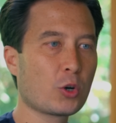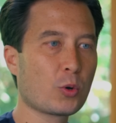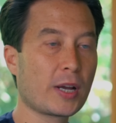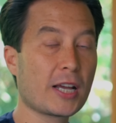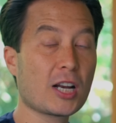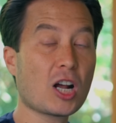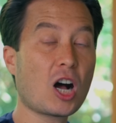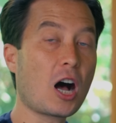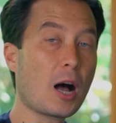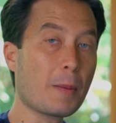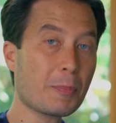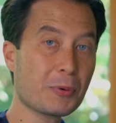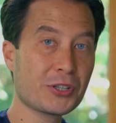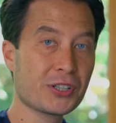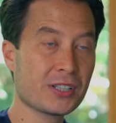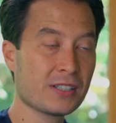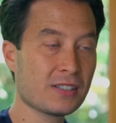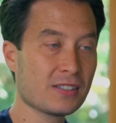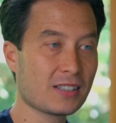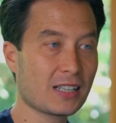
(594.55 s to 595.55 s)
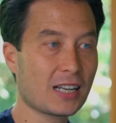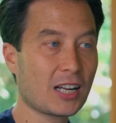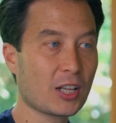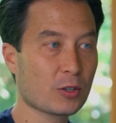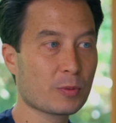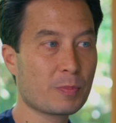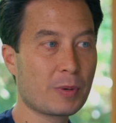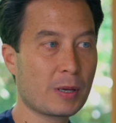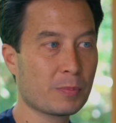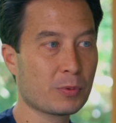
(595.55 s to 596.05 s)
create options that
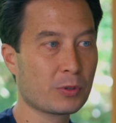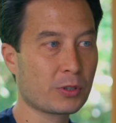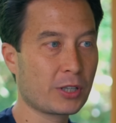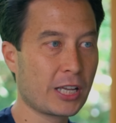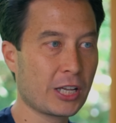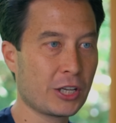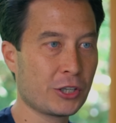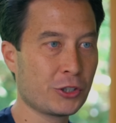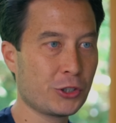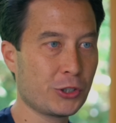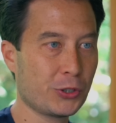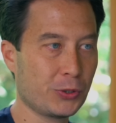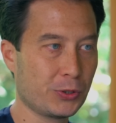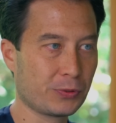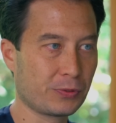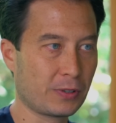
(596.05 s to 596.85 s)
other people can choose